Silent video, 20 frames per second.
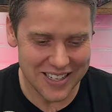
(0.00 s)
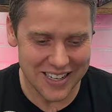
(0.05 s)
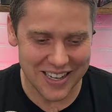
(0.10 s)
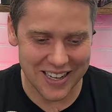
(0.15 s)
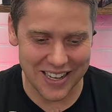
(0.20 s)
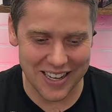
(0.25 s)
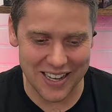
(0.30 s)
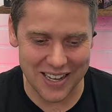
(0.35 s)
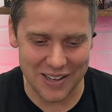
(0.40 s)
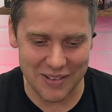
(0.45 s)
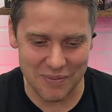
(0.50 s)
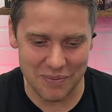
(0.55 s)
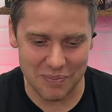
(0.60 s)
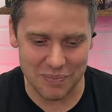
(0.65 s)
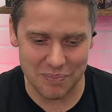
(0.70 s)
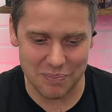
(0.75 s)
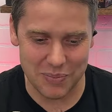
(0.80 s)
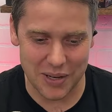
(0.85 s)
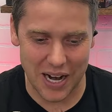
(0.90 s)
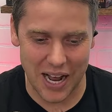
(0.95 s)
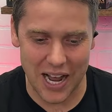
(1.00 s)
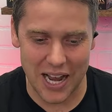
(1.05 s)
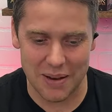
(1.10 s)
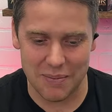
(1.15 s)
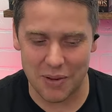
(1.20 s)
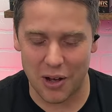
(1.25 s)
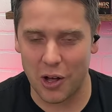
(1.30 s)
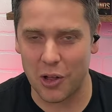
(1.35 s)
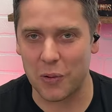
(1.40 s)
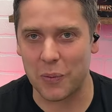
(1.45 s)
Um, but
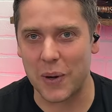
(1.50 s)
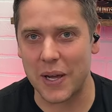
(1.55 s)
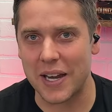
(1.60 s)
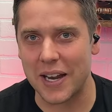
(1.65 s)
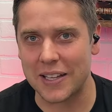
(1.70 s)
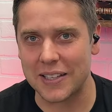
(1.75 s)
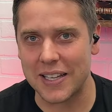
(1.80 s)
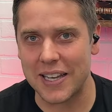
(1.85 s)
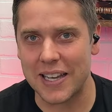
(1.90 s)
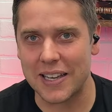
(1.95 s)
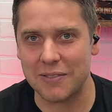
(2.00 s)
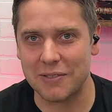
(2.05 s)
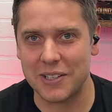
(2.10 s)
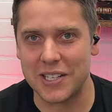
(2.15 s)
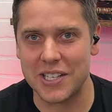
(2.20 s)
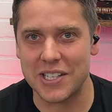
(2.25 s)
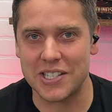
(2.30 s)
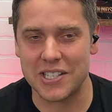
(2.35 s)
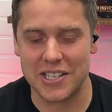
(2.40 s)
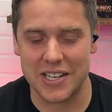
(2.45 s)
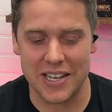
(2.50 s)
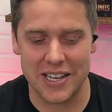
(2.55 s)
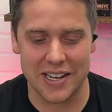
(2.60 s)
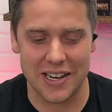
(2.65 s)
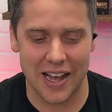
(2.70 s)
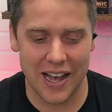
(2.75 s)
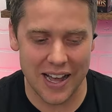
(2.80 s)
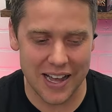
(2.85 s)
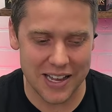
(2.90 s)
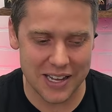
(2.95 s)
I'm all the way in LA, Ridge in
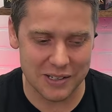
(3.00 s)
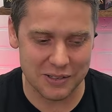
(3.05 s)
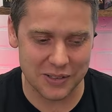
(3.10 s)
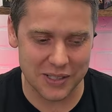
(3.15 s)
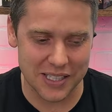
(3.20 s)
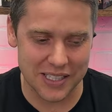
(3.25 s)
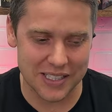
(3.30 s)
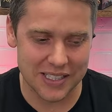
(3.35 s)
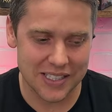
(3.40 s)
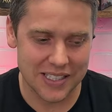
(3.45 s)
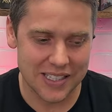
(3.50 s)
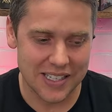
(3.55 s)
Iowa,